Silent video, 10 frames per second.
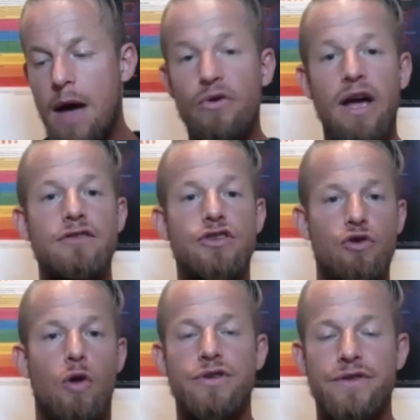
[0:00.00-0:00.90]
We have 2
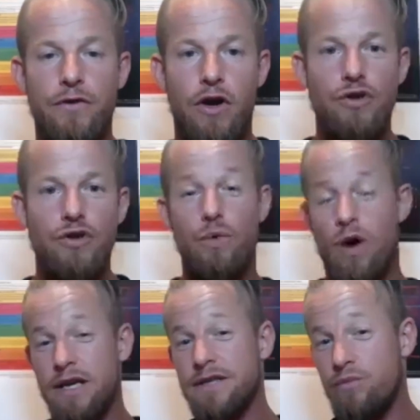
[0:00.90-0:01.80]
options for coaching.
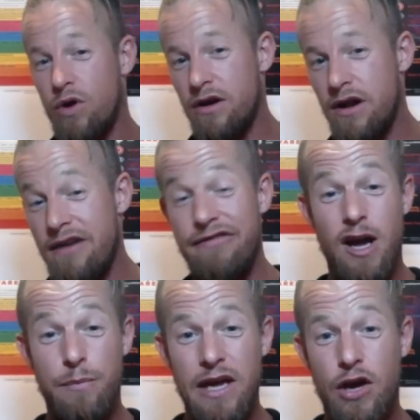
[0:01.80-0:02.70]
One is
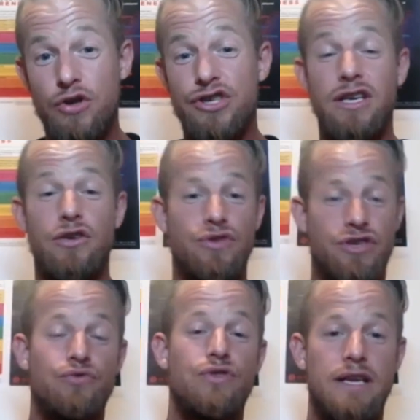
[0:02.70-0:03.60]
VIP coaching. You
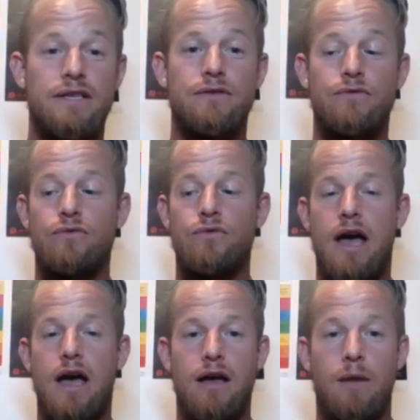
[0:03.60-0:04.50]
do need to
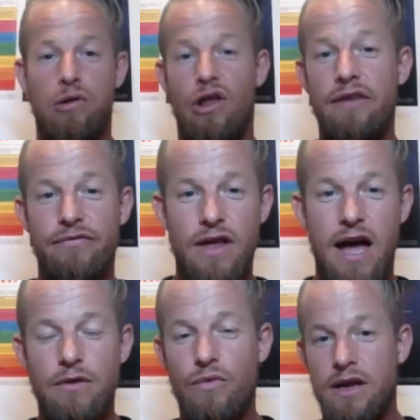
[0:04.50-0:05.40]
apply for that.
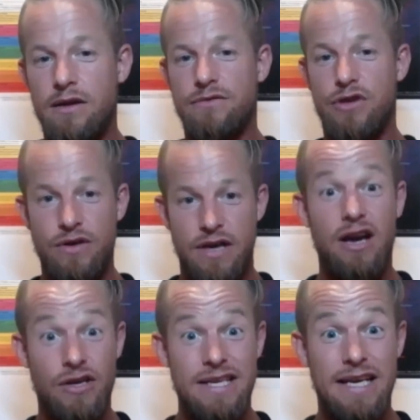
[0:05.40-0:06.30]
I
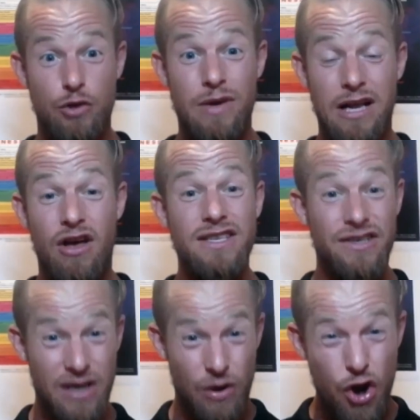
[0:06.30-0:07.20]
don't take too many clients
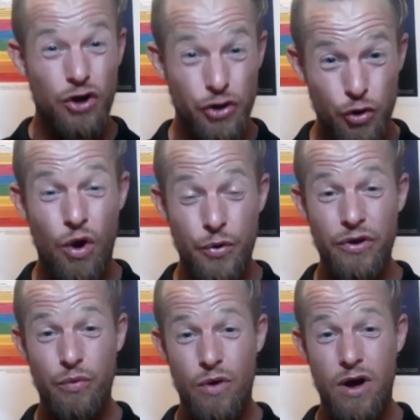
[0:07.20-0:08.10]
because I work on you
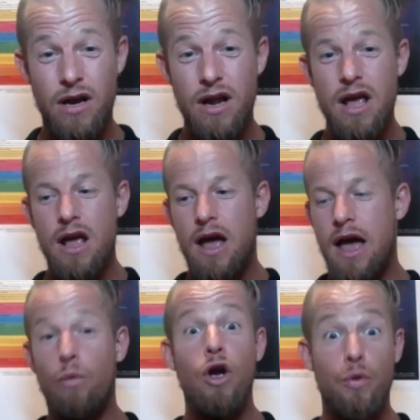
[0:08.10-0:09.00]
one-on-one,
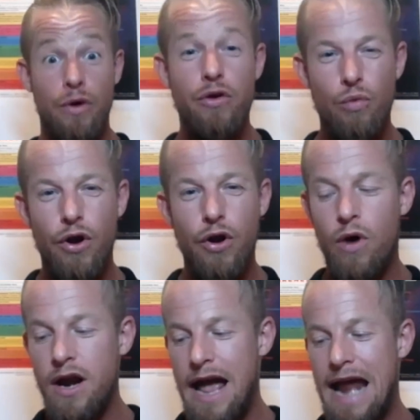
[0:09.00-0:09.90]
work with you
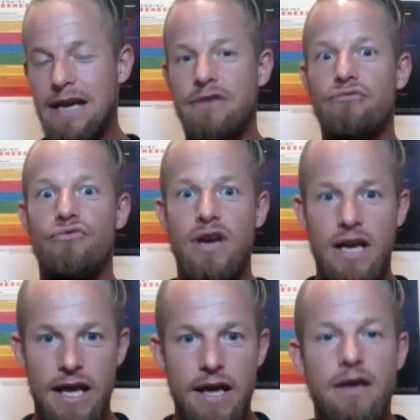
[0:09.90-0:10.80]
one-on-one, and
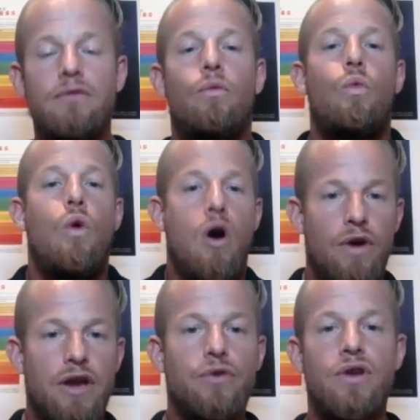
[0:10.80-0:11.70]
really what
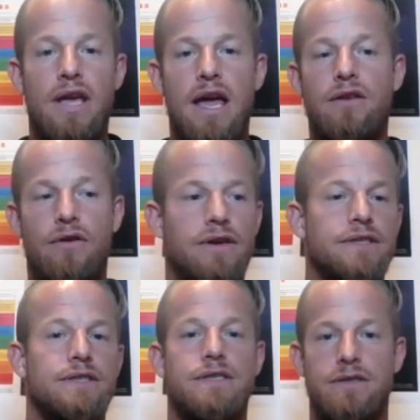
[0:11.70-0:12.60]
we do together
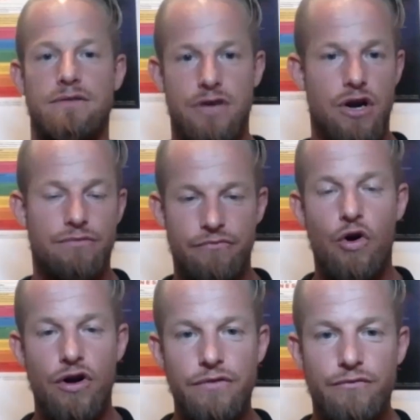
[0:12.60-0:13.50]
is,
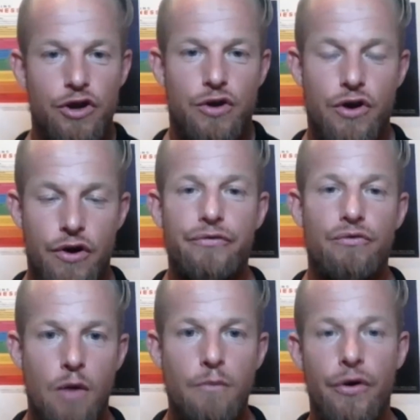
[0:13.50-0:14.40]
what you're going
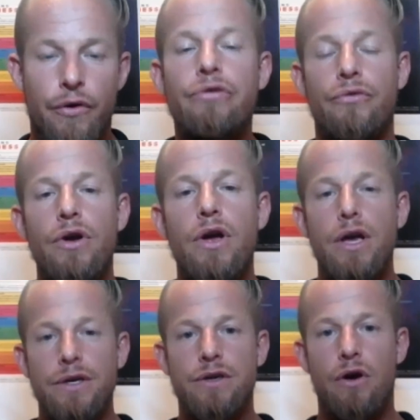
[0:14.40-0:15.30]
through, I'm going through.
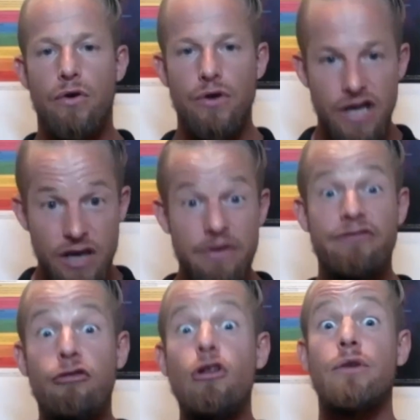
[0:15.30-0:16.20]
So you need to be
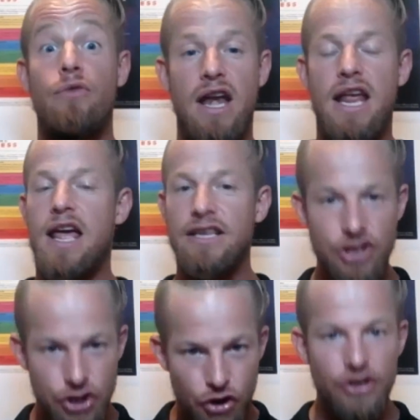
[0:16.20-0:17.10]
fully ready, and it's
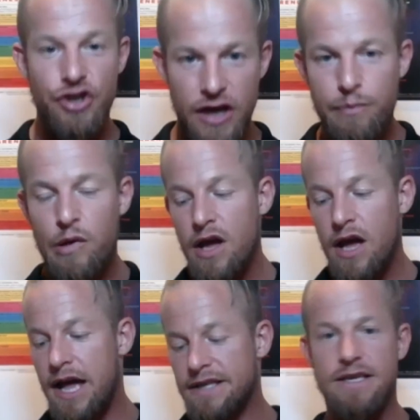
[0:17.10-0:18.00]
not cheap.
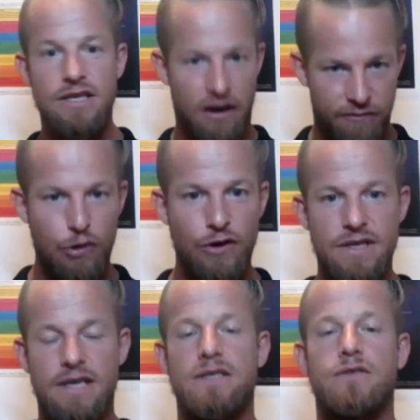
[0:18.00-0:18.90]
It's a tough
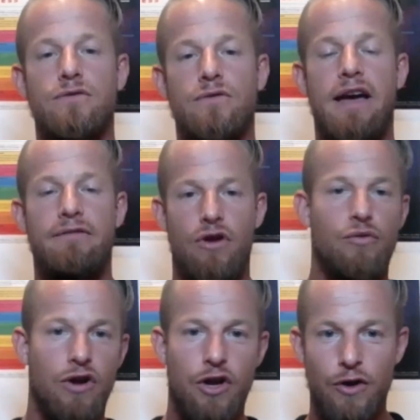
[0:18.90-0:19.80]
process to have
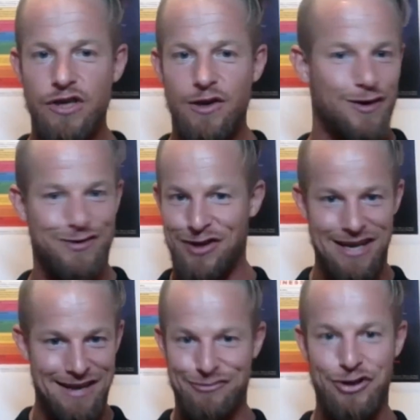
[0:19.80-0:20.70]
one-on-one coaching because it
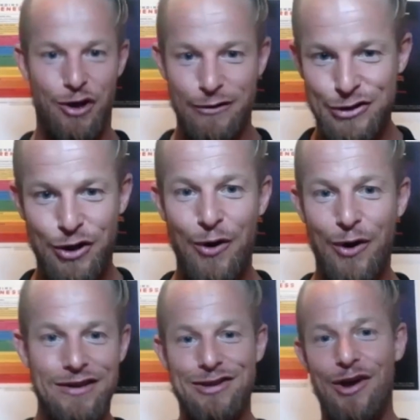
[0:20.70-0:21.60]
leaves no stone
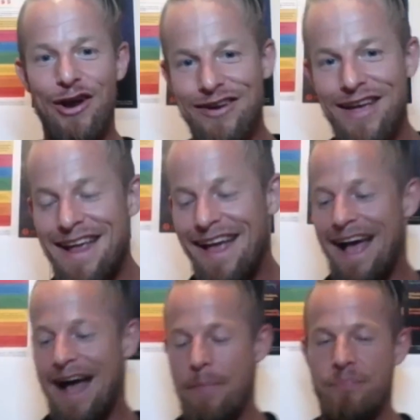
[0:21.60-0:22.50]
unturned,
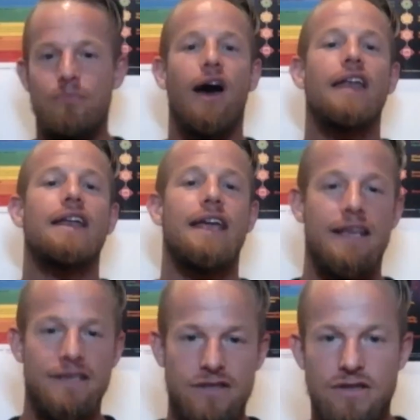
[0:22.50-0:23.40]
but it
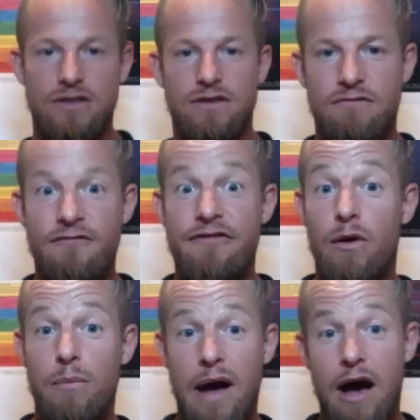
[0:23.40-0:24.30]
is
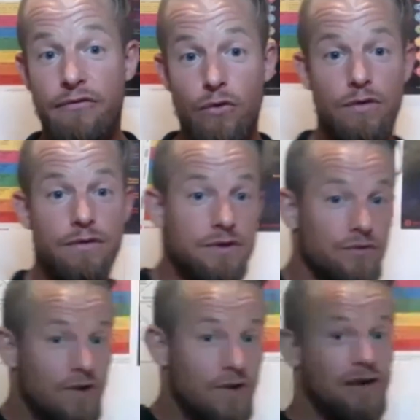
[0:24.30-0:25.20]
very powerful
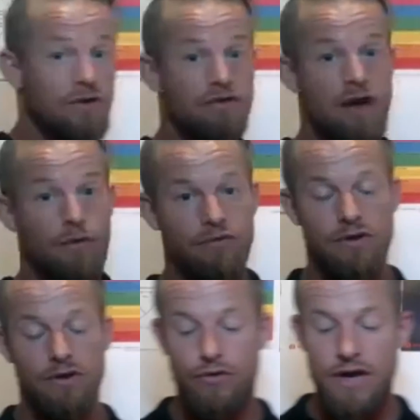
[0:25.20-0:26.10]
to get you that way
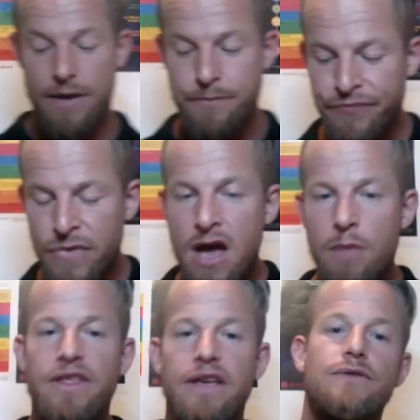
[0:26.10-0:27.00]
real quick.
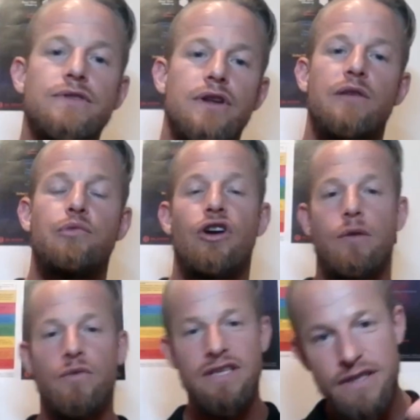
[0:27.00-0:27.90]
But there's also another program,
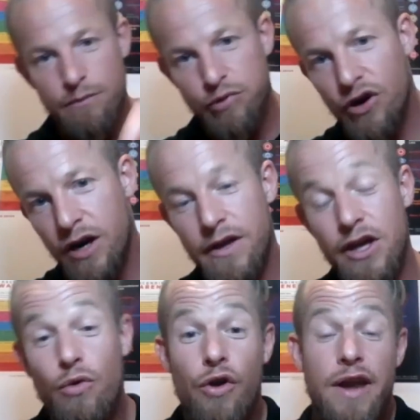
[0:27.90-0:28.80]
which is the program that
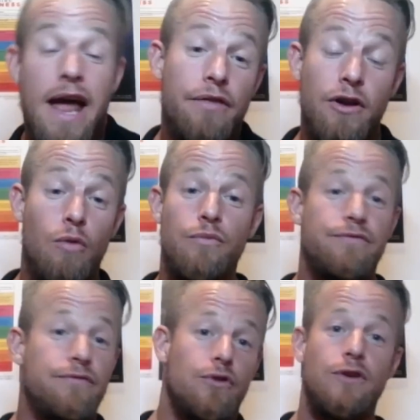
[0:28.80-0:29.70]
you're on now.
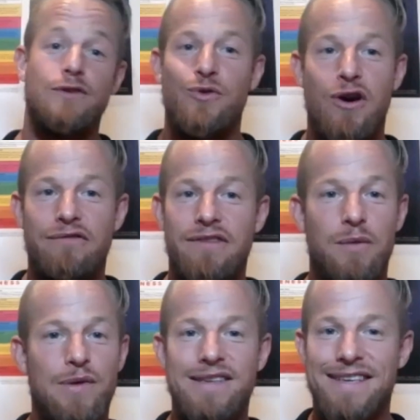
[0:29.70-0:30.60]
For those of you who have
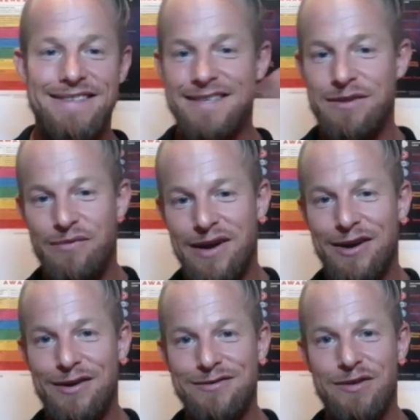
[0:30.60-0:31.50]
VIPs, I see some
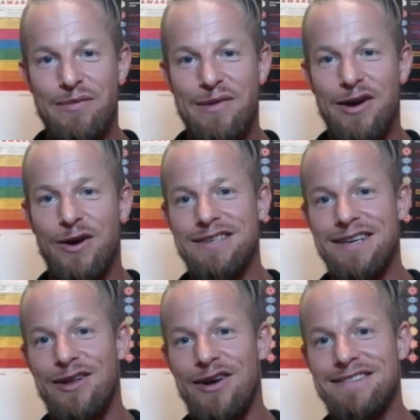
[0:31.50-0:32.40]
of my coaching
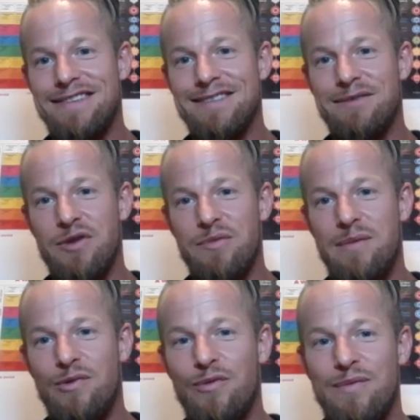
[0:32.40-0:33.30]
clients here, some of the
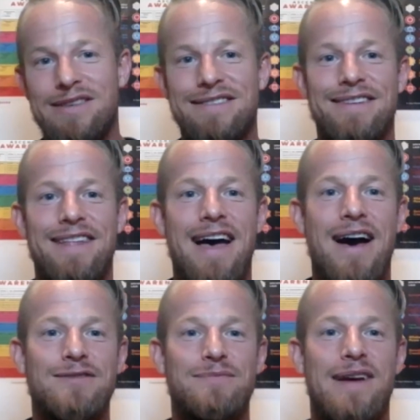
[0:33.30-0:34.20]
people, Mitch is in the
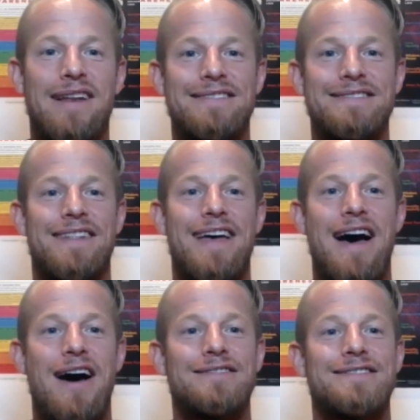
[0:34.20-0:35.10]
house, Madeline's in the
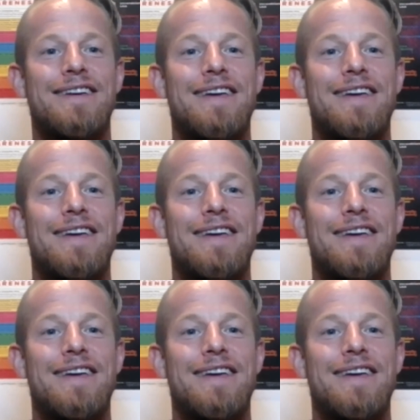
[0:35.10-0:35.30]
house.